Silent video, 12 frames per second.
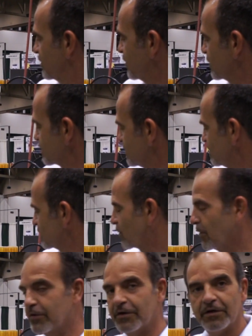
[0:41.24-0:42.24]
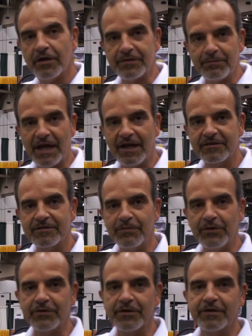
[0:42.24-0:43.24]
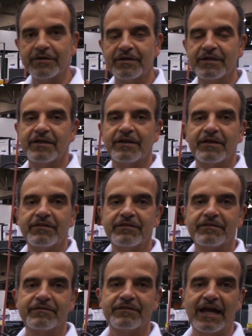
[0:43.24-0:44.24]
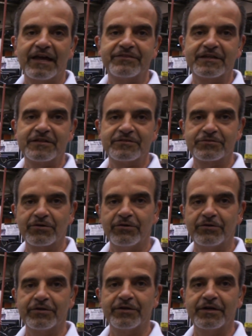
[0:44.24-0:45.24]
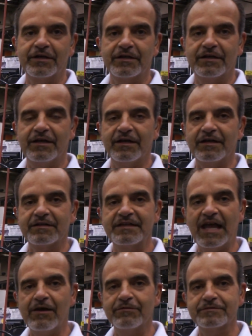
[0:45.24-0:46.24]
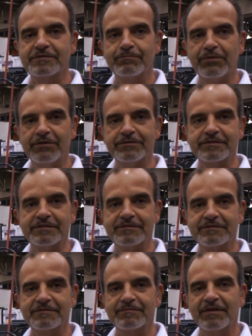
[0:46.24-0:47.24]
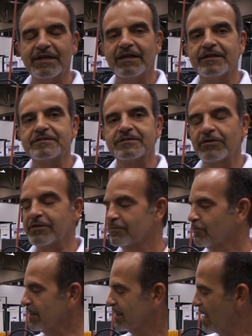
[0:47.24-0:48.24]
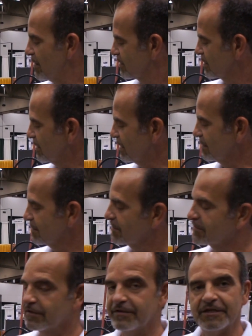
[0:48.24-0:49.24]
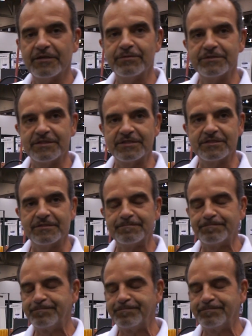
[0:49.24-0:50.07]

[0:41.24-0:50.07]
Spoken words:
There's an encoder on the back of the motor that the controller counts pulses so that we calculate the linear position.